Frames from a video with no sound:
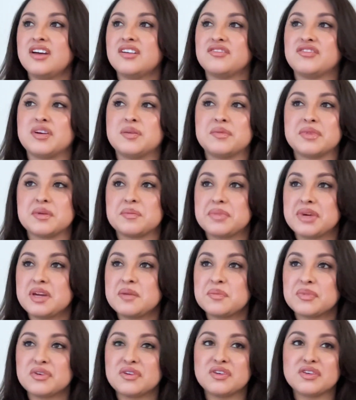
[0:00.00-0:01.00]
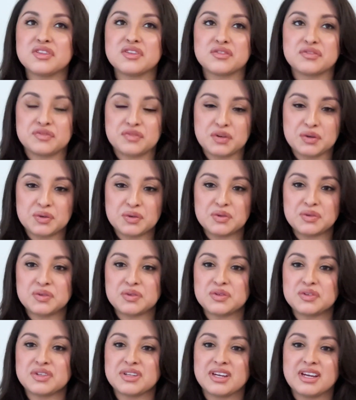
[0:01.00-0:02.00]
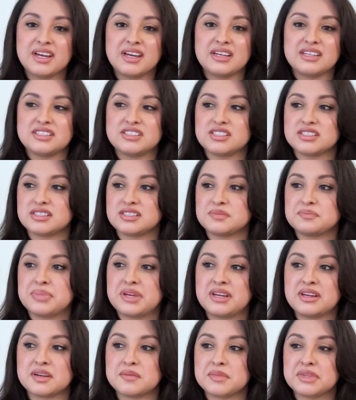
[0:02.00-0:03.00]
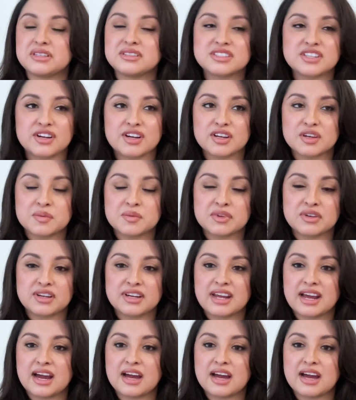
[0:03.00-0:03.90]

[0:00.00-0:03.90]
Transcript: from the people, the food, just being a military community.